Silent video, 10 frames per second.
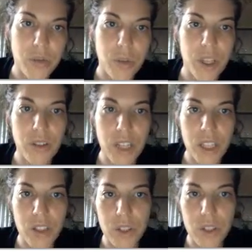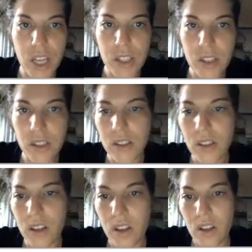what you need to adjust,
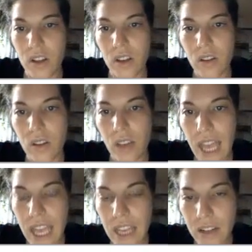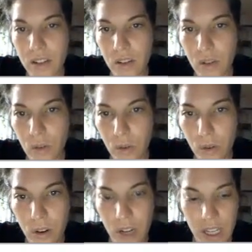and
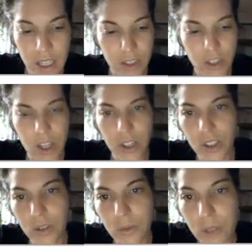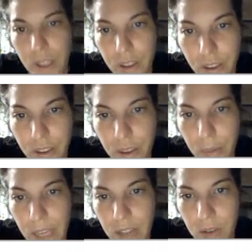or in conjunction with the
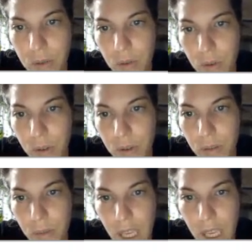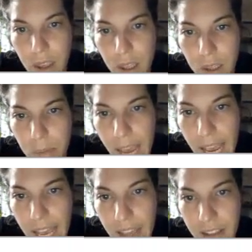pen tool to make these
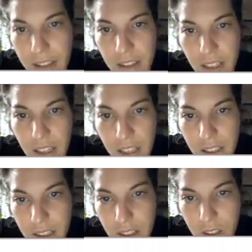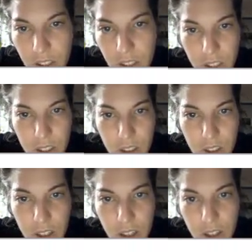paths. This is just,
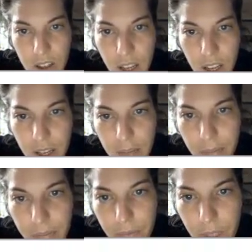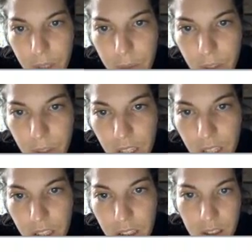this one
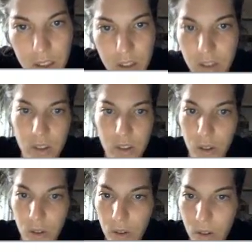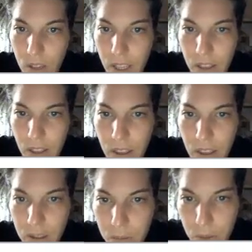is just a circle, and then
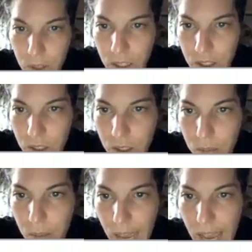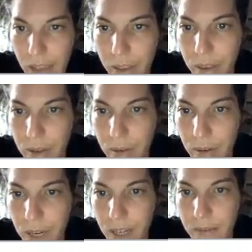this one is just a path, right?